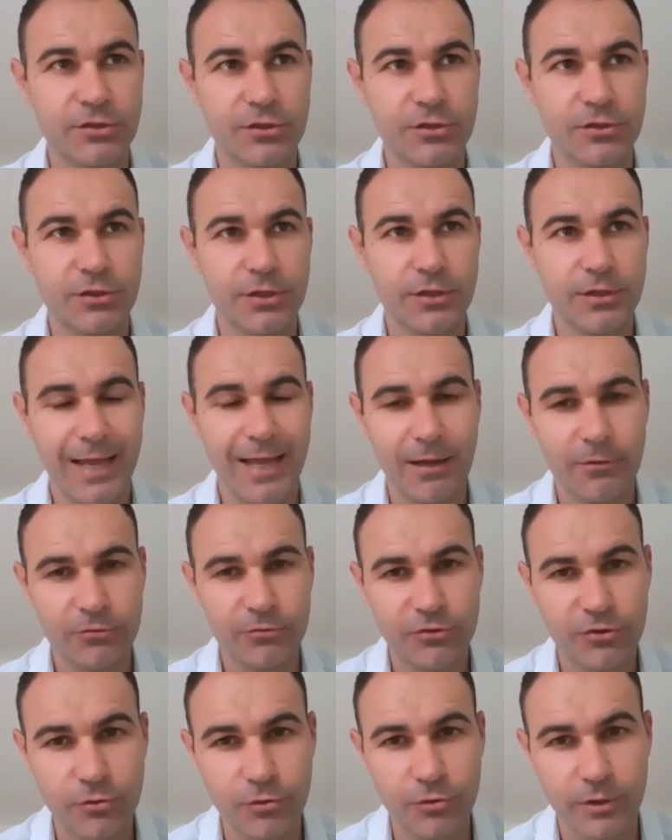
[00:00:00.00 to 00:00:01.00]
and how
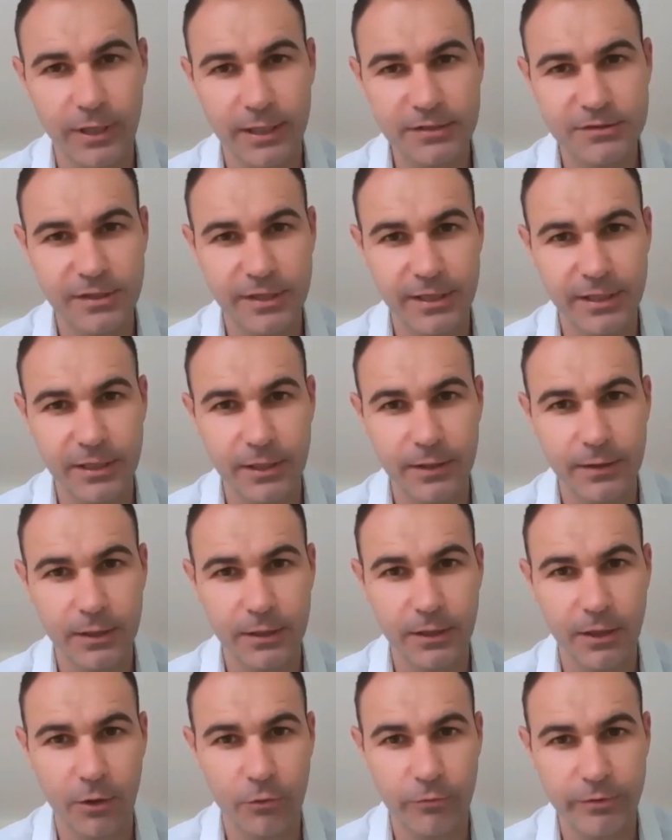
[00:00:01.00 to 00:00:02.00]
soon are they seeing a
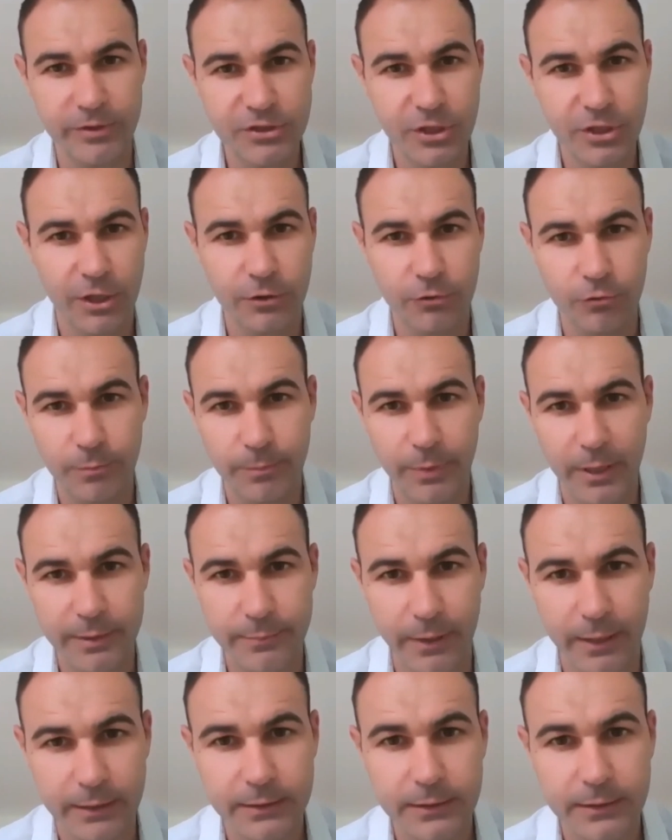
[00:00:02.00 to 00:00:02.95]
return or a payback?